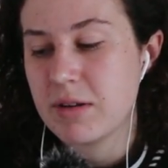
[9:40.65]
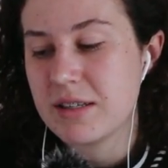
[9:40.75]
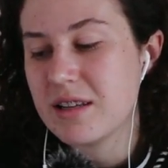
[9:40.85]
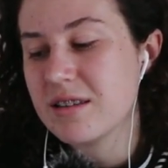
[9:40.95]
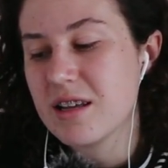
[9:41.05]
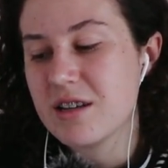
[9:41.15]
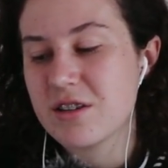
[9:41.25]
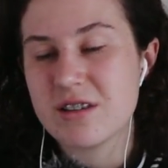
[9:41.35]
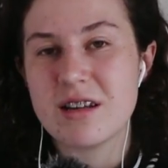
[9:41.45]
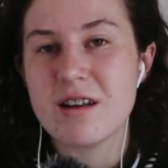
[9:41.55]
But since they
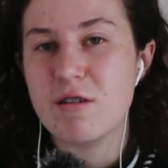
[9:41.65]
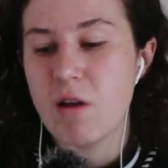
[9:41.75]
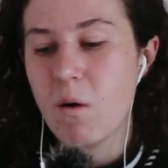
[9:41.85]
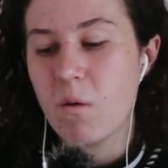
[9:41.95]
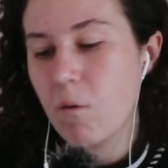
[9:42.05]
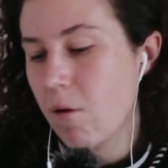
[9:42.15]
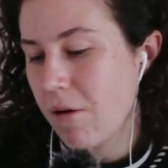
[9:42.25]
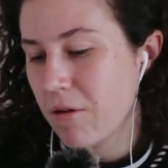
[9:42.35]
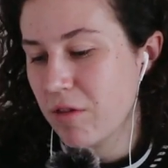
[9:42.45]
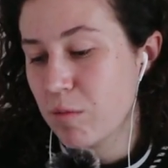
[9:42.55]
just didn't know
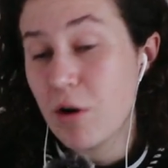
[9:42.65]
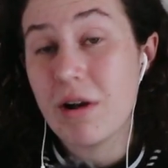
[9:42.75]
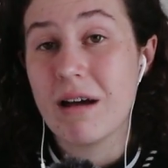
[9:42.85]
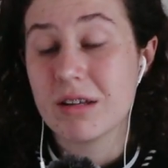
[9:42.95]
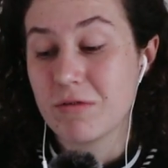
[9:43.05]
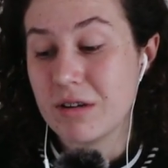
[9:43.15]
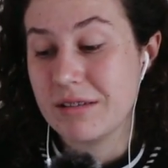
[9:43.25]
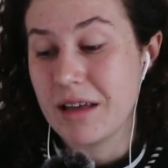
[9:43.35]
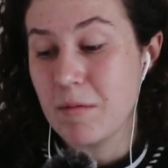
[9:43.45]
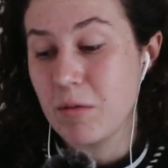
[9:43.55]
of the boathouse, for
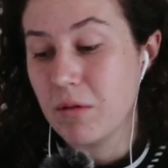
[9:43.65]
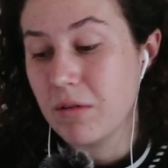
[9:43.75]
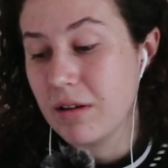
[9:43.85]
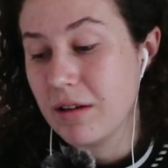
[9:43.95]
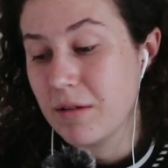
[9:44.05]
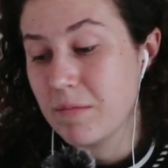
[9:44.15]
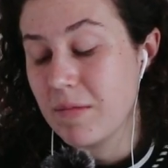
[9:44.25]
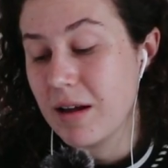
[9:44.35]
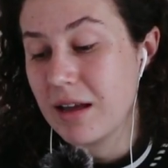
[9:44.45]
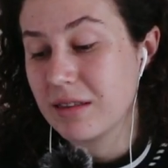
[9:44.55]
example,
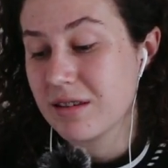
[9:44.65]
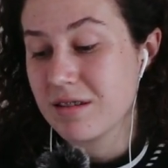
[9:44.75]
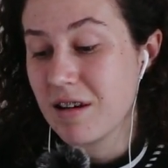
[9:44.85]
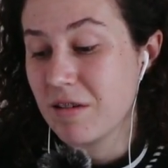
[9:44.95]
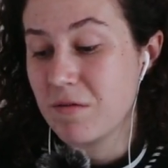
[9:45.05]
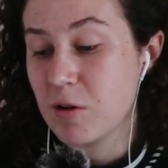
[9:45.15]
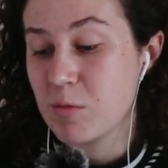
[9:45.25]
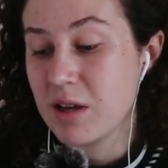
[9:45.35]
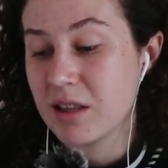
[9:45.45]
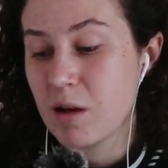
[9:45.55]
at the start of
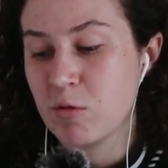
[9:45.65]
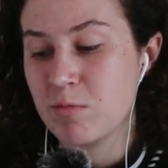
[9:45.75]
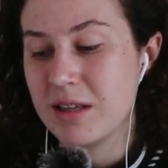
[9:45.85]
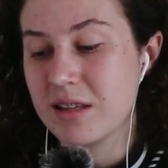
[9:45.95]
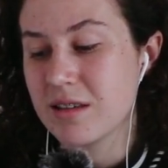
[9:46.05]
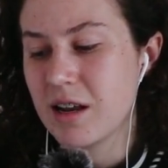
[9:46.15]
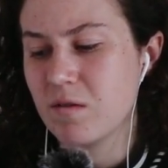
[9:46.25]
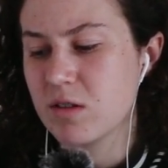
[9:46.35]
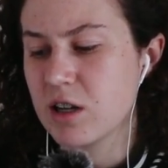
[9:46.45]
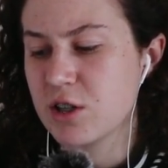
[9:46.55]
filming, that would be the
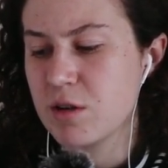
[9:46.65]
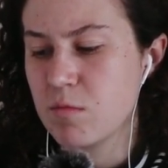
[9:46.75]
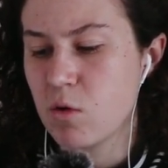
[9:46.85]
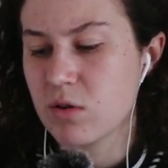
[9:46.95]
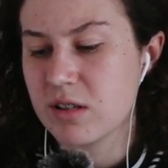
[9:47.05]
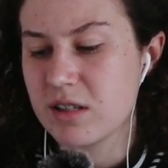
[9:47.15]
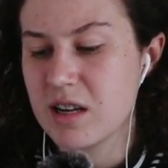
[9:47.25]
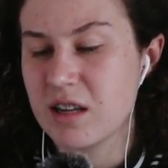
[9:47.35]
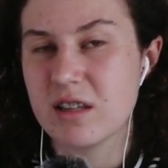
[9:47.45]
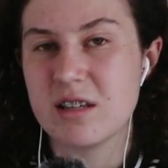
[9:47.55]
setting for such an important
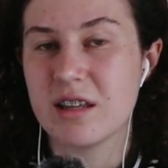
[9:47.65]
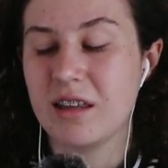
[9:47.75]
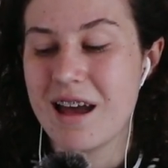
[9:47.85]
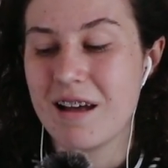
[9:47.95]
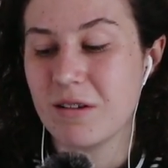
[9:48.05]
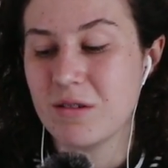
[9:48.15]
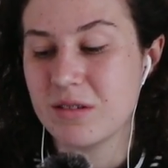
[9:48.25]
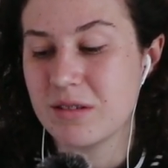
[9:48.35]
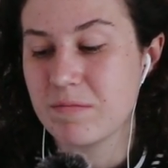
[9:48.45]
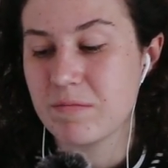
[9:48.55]
scene in the Deathly
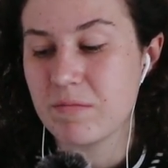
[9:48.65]
Hallows,